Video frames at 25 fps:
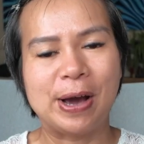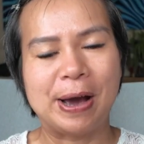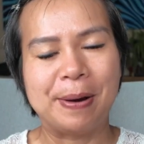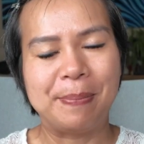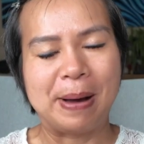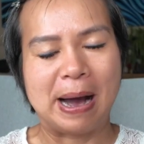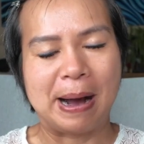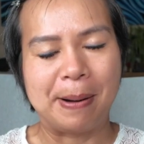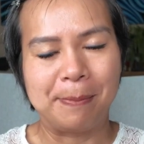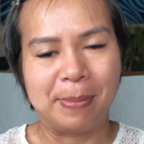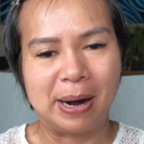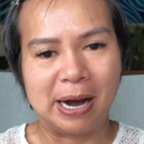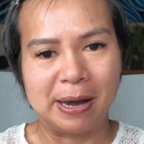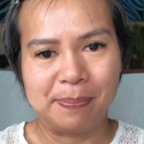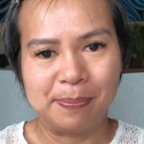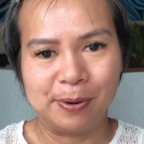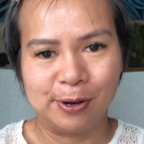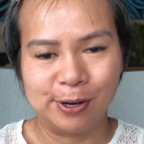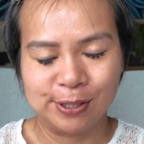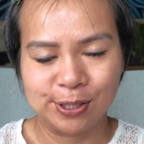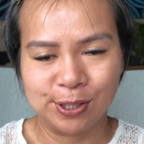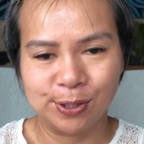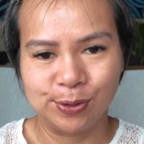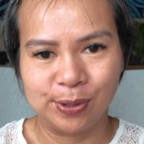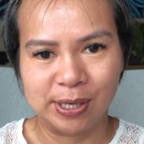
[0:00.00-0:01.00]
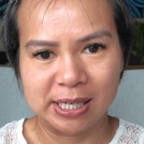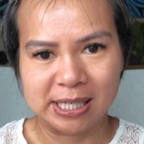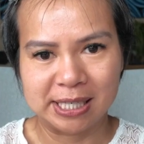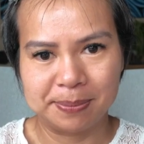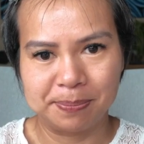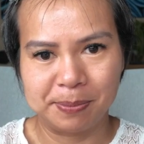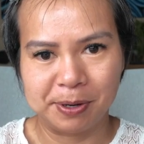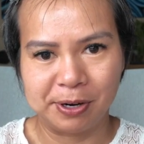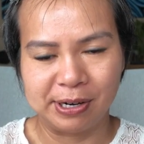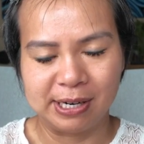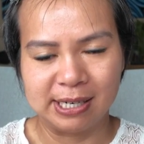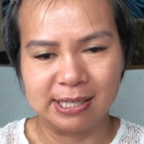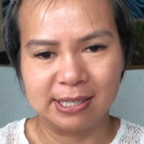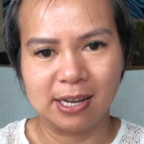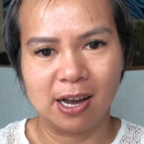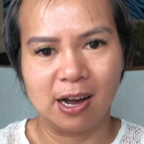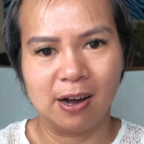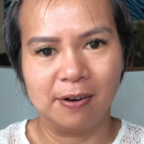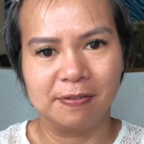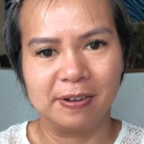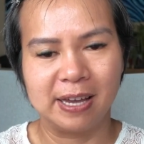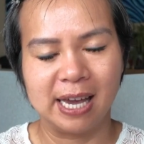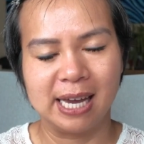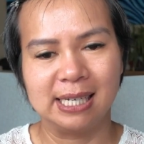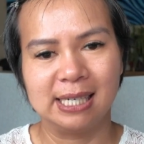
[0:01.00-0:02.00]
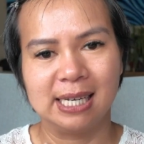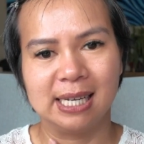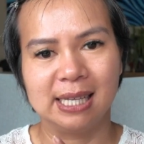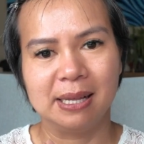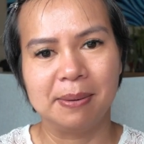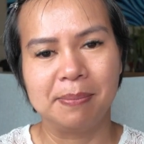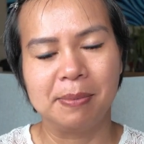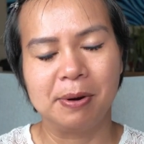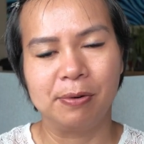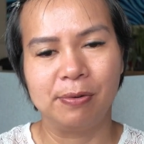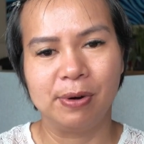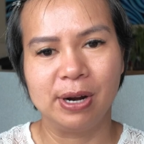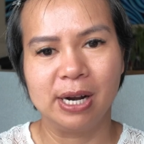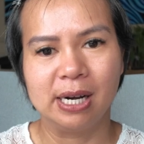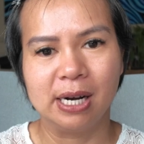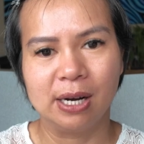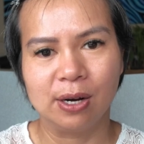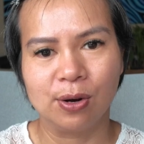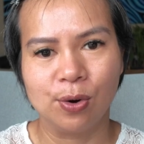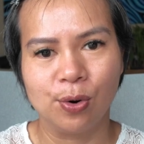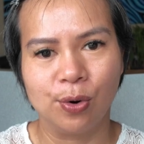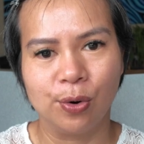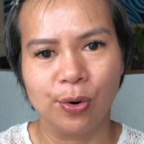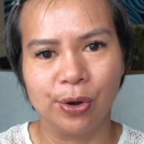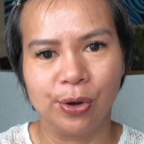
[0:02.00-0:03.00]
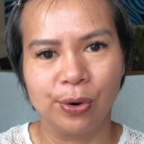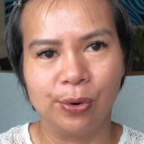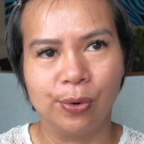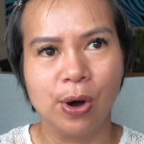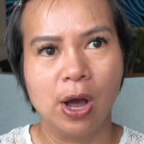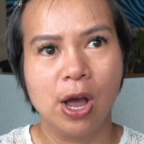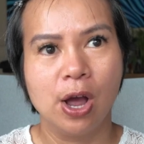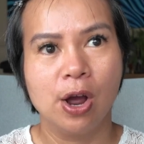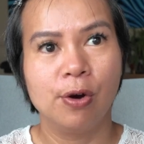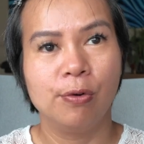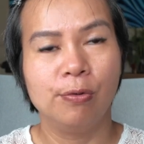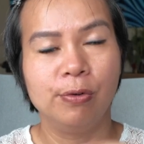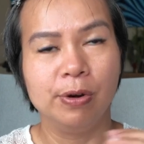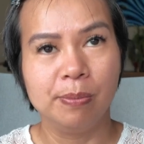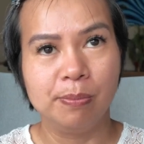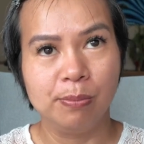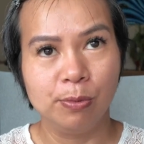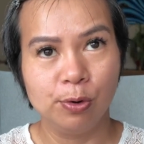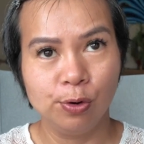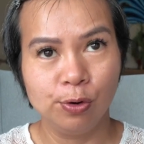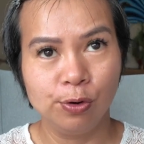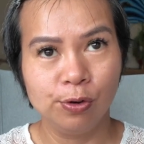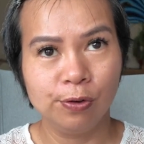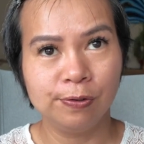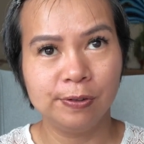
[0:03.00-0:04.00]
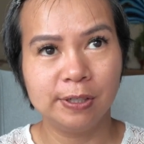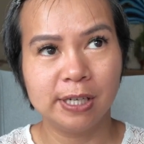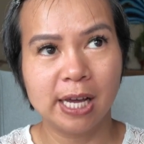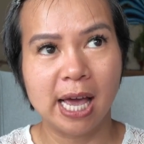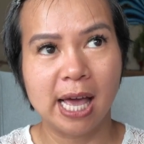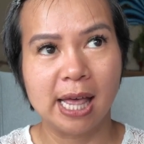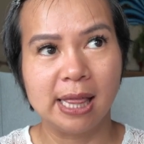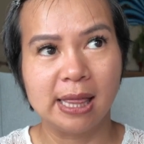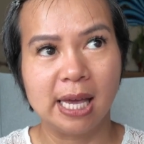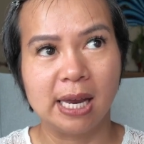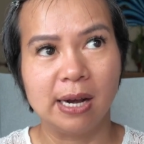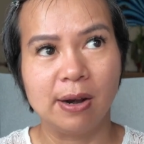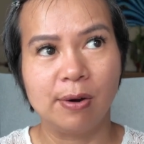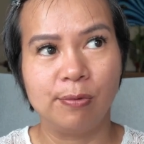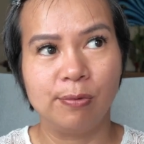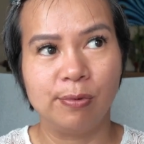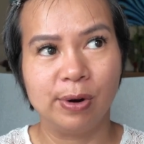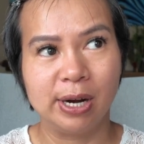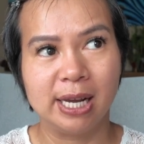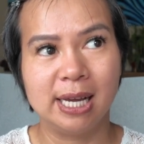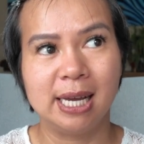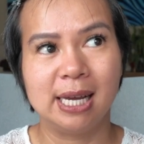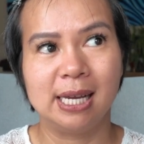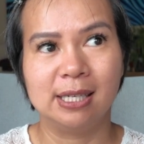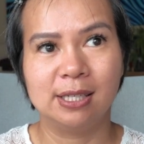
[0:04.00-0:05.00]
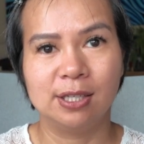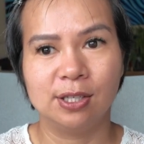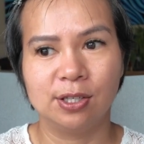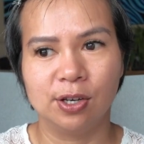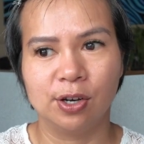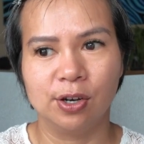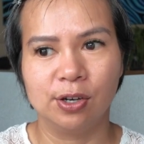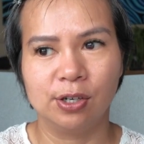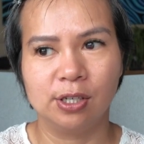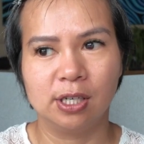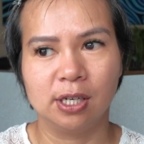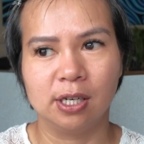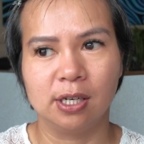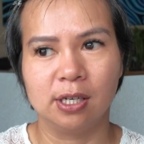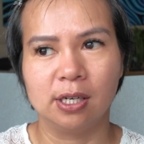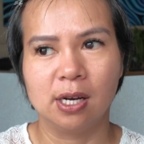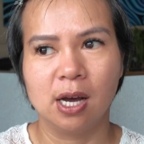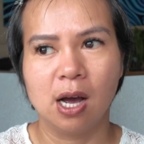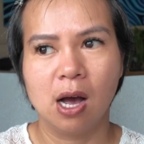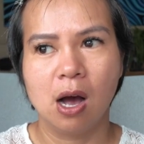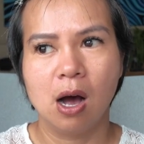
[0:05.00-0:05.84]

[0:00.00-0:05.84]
about my personal experience of getting the Mirena coil removed and then reinserted